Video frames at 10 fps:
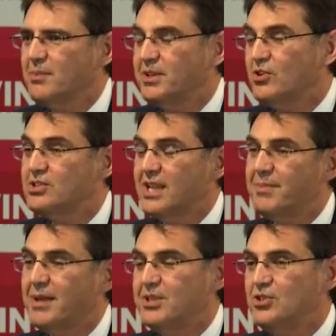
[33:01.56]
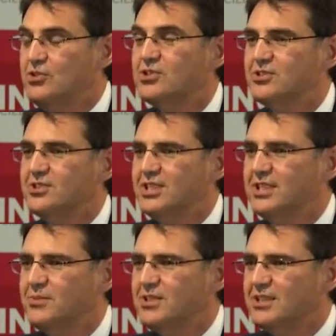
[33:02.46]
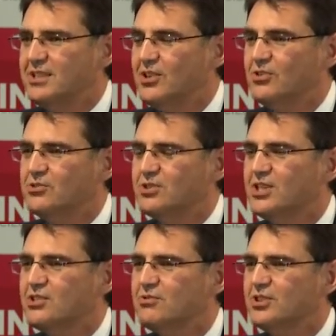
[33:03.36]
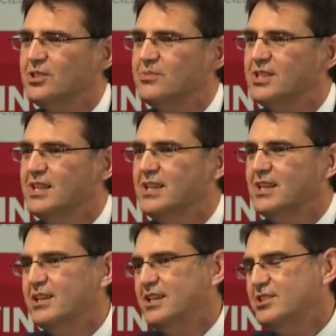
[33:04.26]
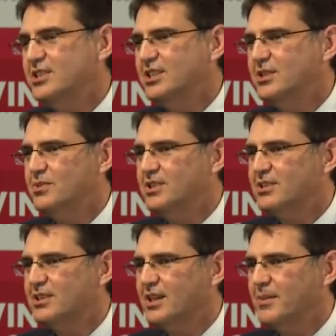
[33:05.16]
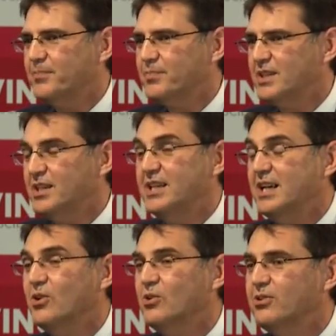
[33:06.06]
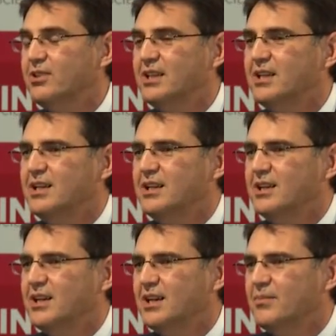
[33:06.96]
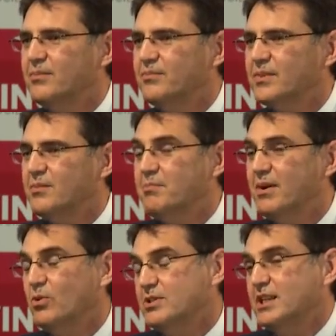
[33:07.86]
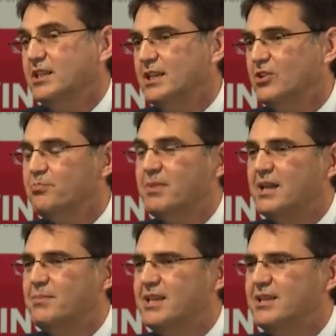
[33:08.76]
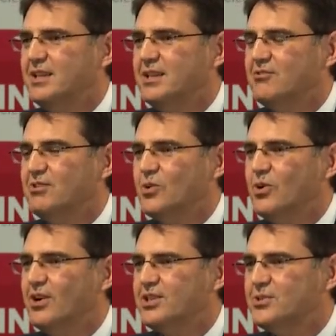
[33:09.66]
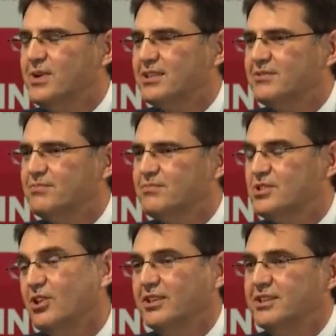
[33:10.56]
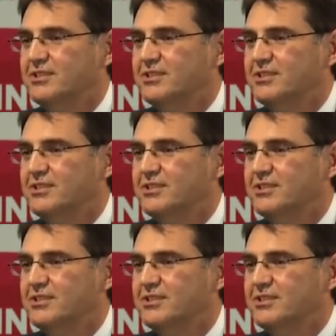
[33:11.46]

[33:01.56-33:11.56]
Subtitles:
because they may be used to dealing with, in consultation rooms, in dealing with e-health or telehealth, may be required to act slightly